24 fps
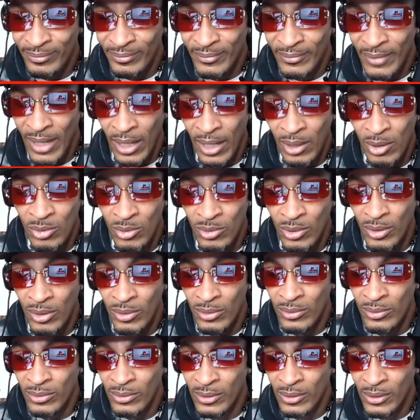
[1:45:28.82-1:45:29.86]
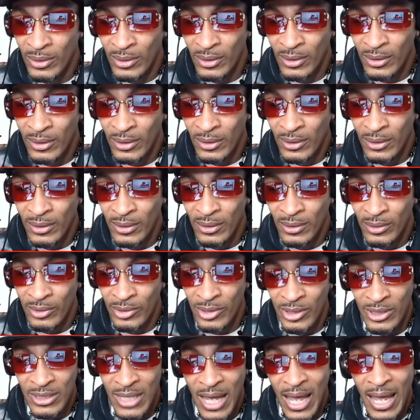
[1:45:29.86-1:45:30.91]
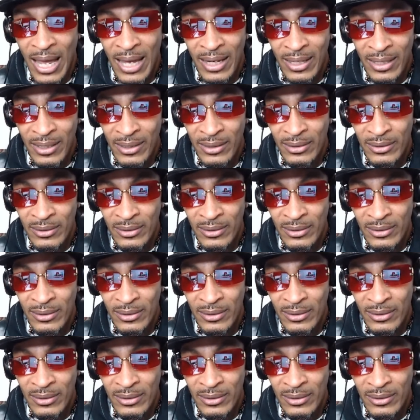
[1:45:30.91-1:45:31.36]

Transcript: I don't know. You just hide it.